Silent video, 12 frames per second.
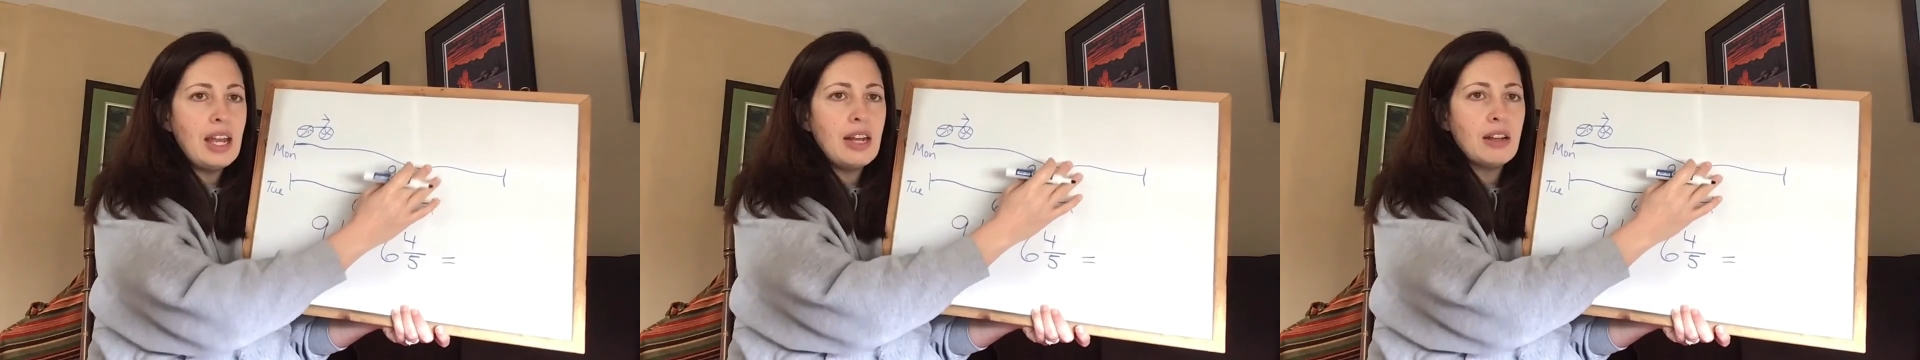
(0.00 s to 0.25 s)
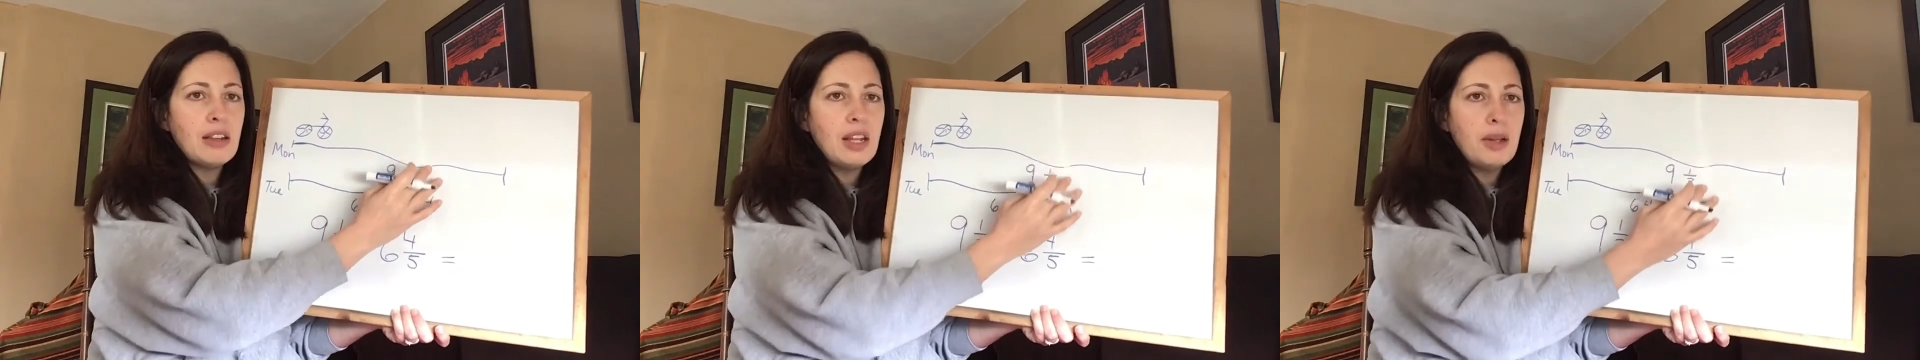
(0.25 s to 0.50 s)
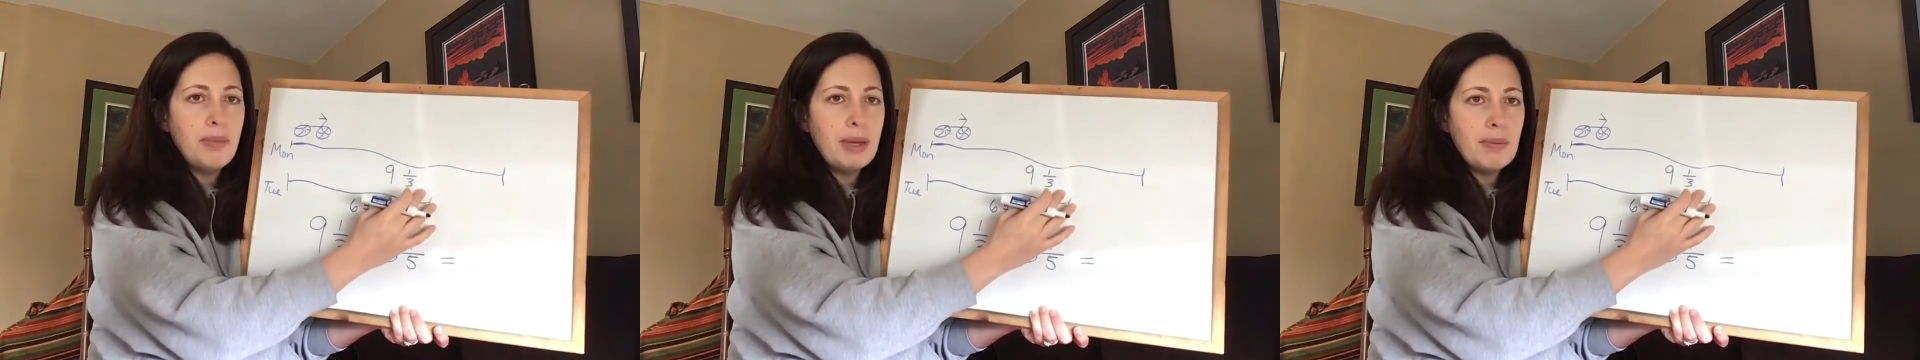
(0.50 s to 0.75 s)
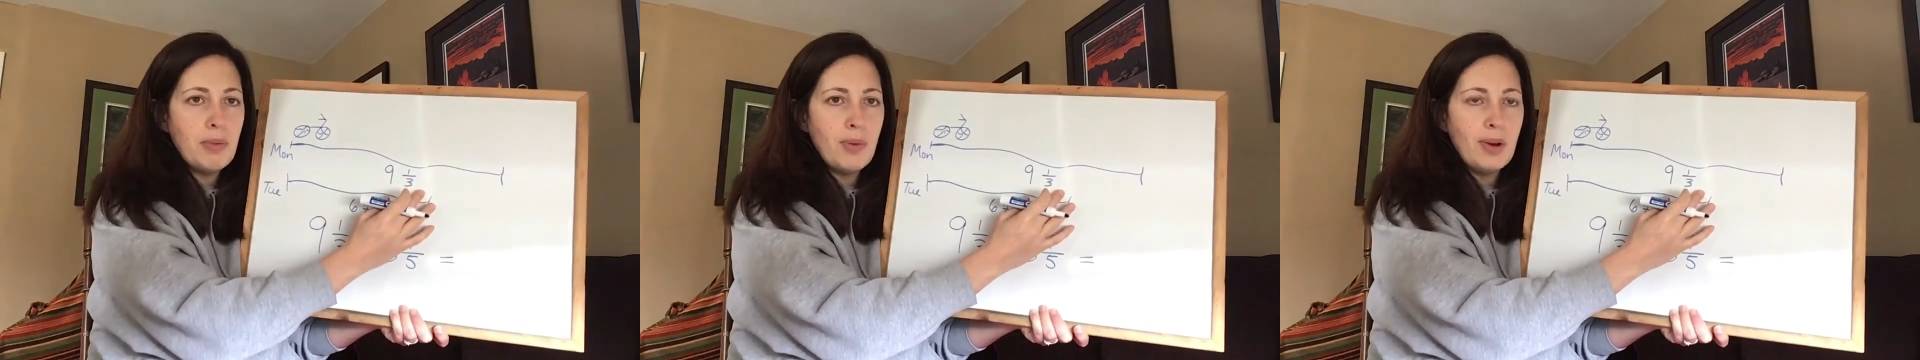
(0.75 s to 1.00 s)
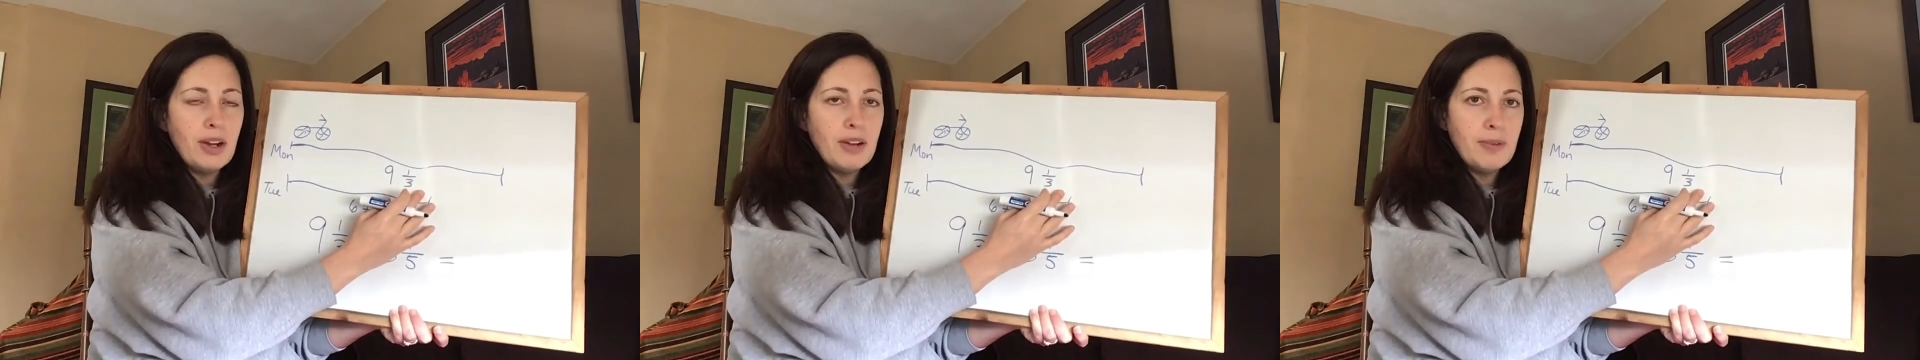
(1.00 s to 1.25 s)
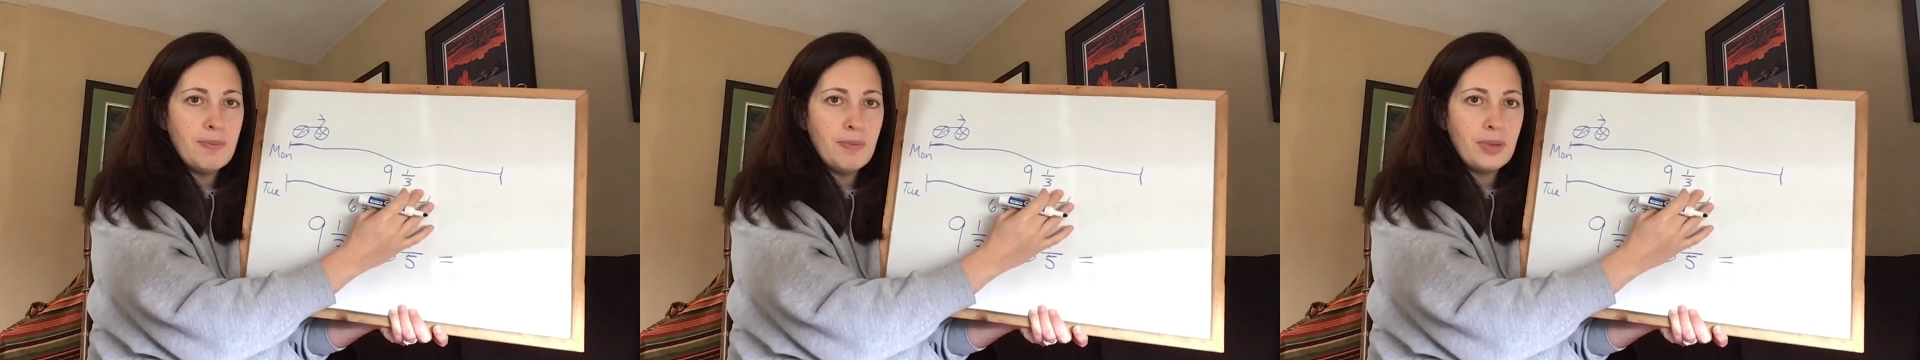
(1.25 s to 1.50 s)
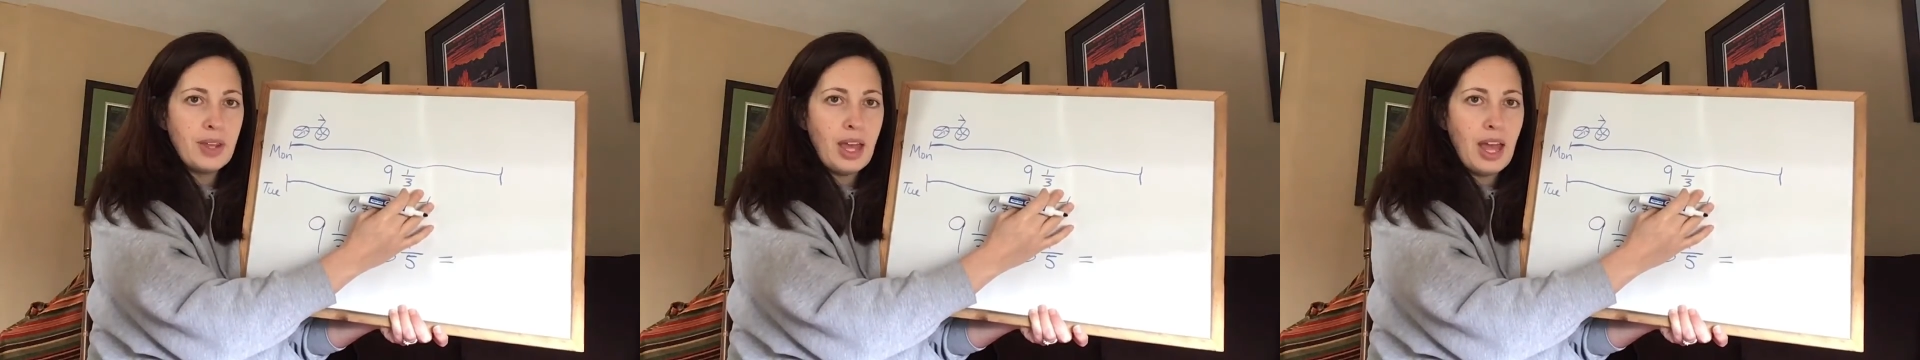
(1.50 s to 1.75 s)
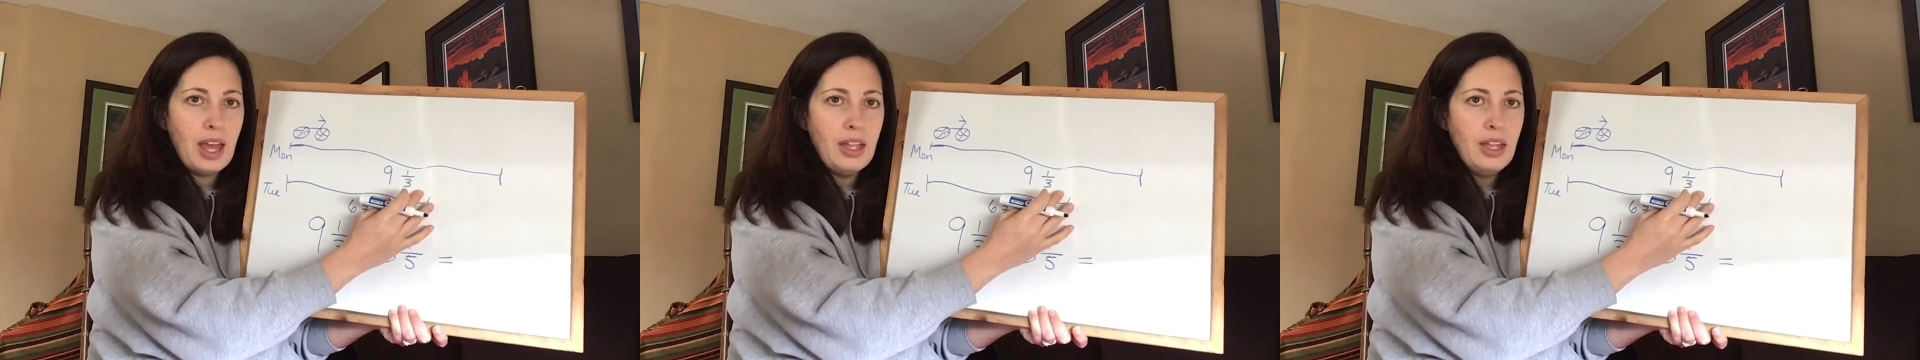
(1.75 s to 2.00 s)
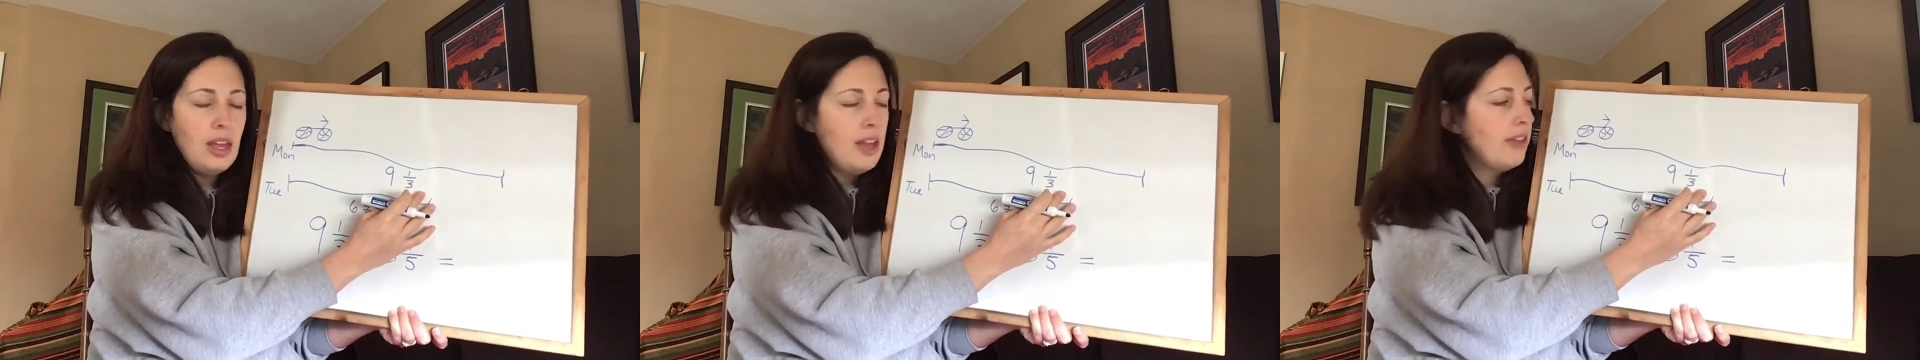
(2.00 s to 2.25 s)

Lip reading: and a little bit more, okay?